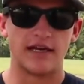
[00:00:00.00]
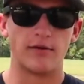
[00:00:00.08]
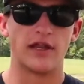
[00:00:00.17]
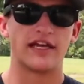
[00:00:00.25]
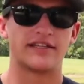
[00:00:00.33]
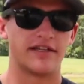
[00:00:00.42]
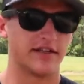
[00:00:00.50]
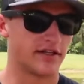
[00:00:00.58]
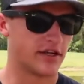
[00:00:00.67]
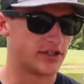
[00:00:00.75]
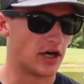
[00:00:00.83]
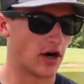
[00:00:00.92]
thing I would like to
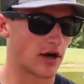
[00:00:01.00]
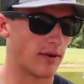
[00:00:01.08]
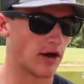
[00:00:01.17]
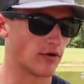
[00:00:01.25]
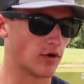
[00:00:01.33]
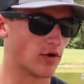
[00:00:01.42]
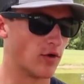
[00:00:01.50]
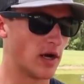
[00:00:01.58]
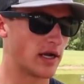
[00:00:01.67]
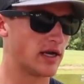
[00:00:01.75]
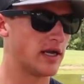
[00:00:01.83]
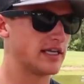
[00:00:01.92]
talk about real
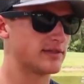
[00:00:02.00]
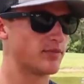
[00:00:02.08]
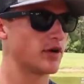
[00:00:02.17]
quick, is